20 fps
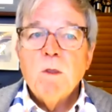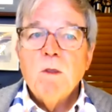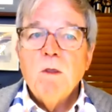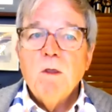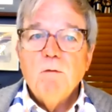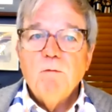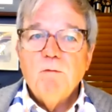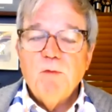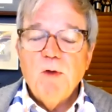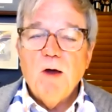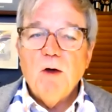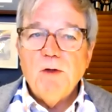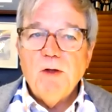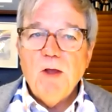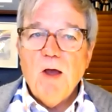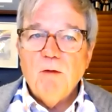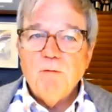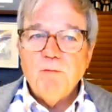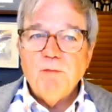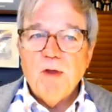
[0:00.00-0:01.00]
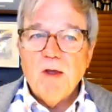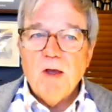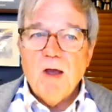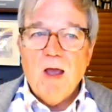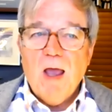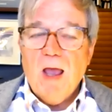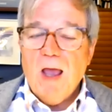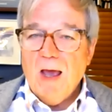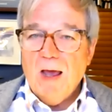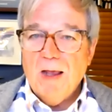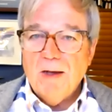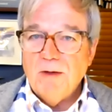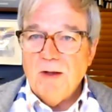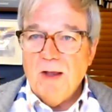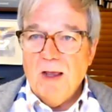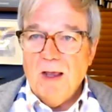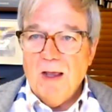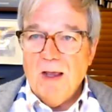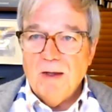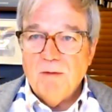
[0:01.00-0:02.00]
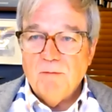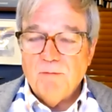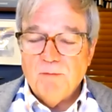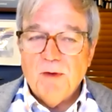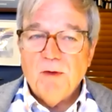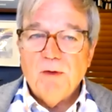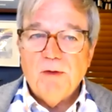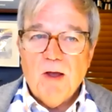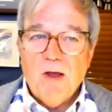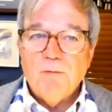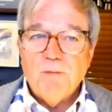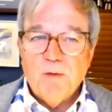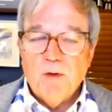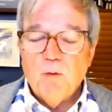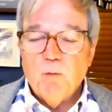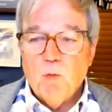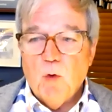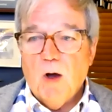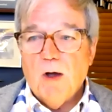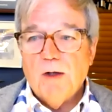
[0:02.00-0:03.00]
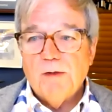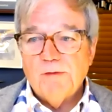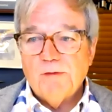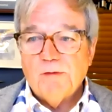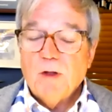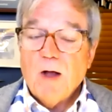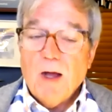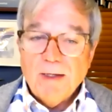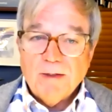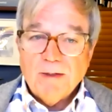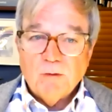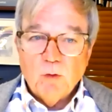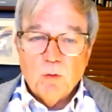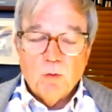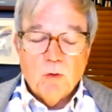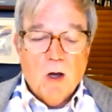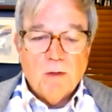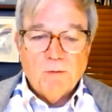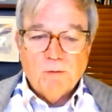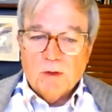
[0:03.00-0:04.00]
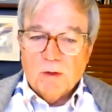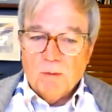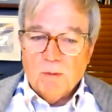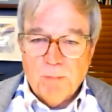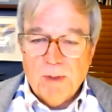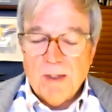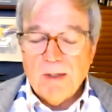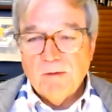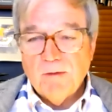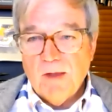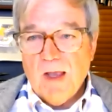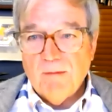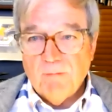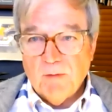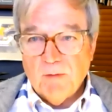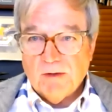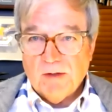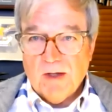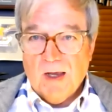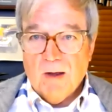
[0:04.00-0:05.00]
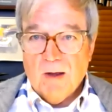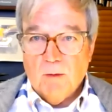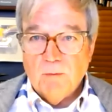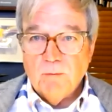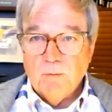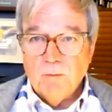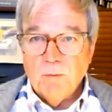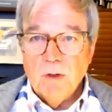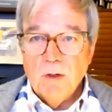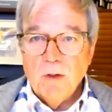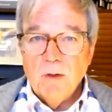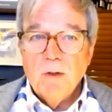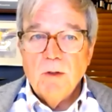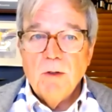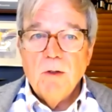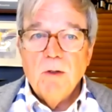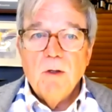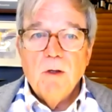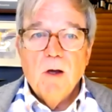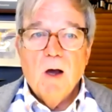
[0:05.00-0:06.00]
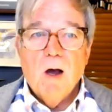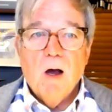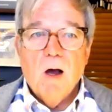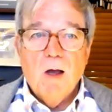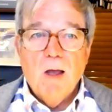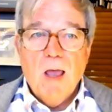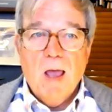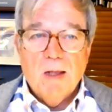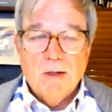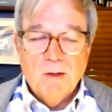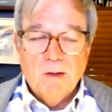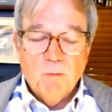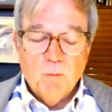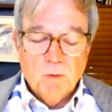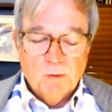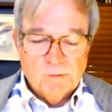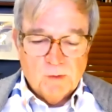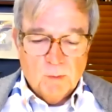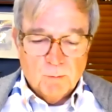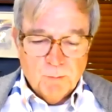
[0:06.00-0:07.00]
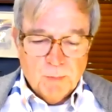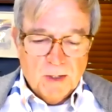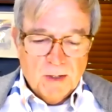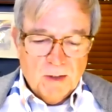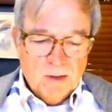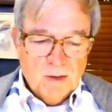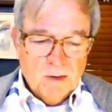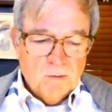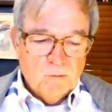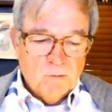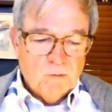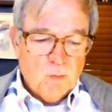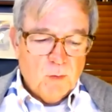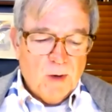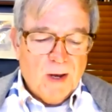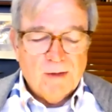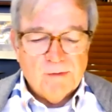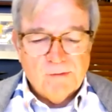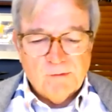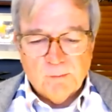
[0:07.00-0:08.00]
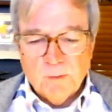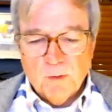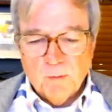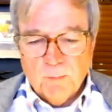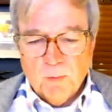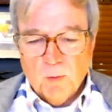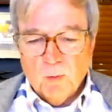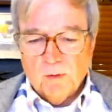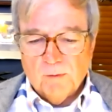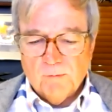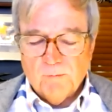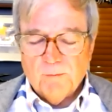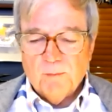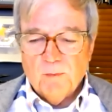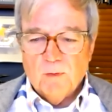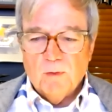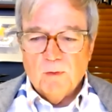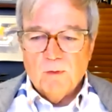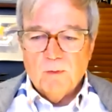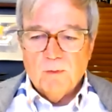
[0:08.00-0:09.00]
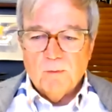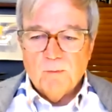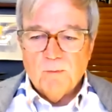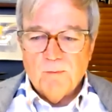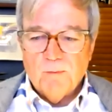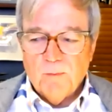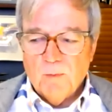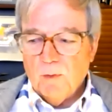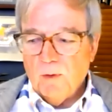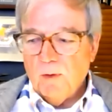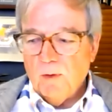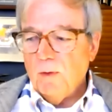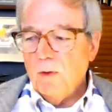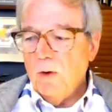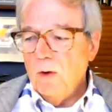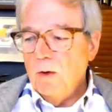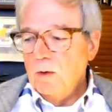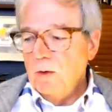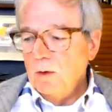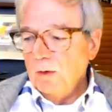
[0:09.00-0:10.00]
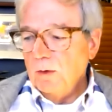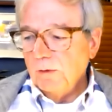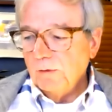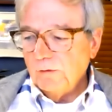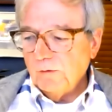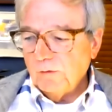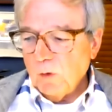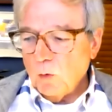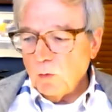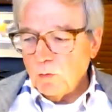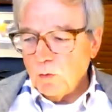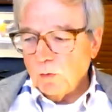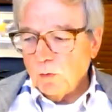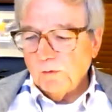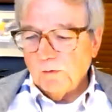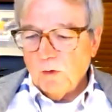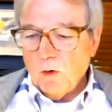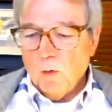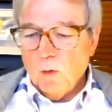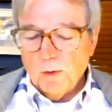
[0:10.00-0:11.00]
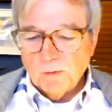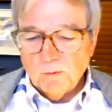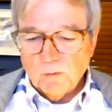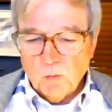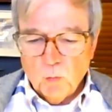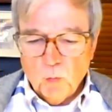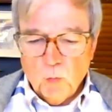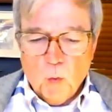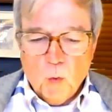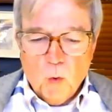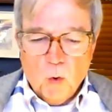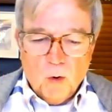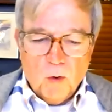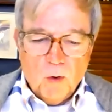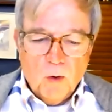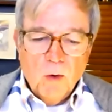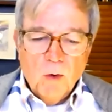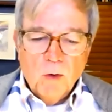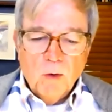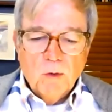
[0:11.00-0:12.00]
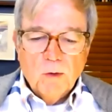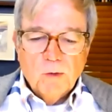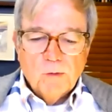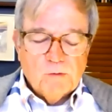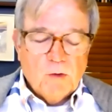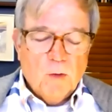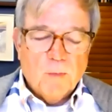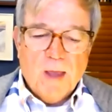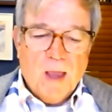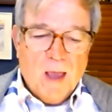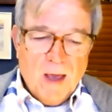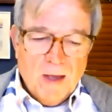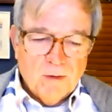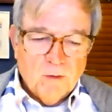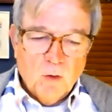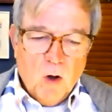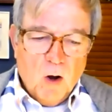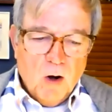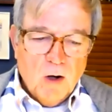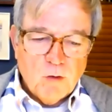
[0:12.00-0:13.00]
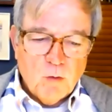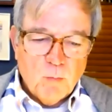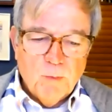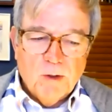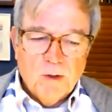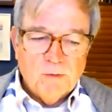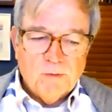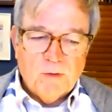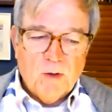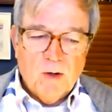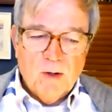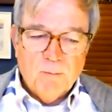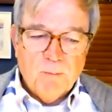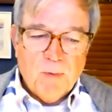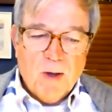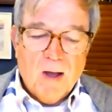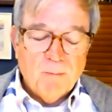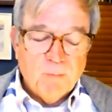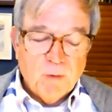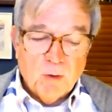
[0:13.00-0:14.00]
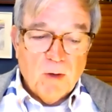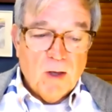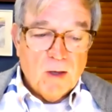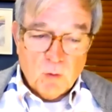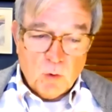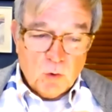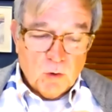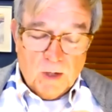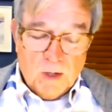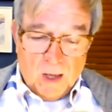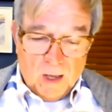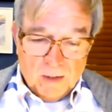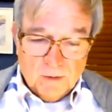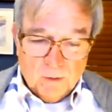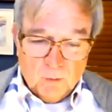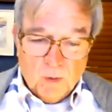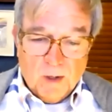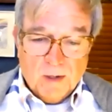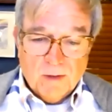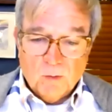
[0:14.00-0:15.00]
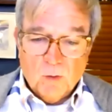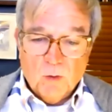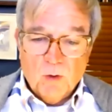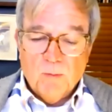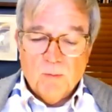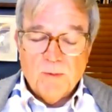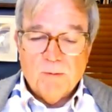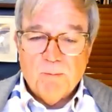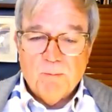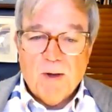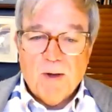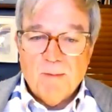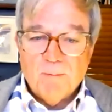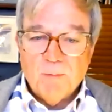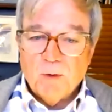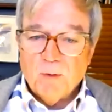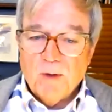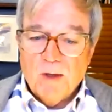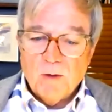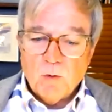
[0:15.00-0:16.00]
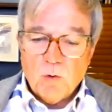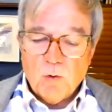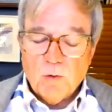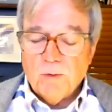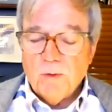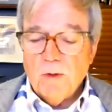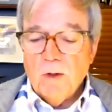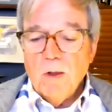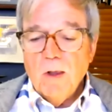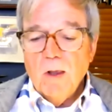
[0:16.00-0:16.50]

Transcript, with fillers: Philadelphia had a, Philadelphia was, like New London, a big Navy town. Uh, and it was a big transfer port for, for soldiers going to war. So they had a large military population and a great urban population.